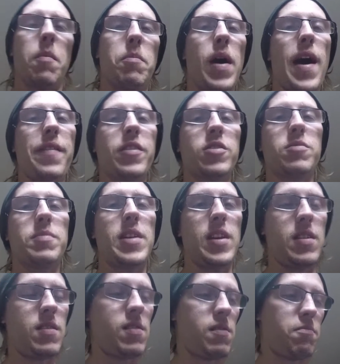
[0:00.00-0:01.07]
Bothers
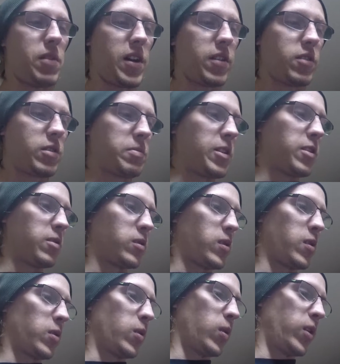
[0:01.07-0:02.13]
me there's
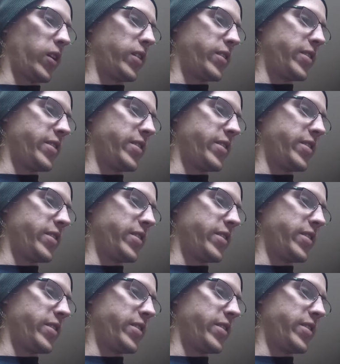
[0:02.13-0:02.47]
no coolant.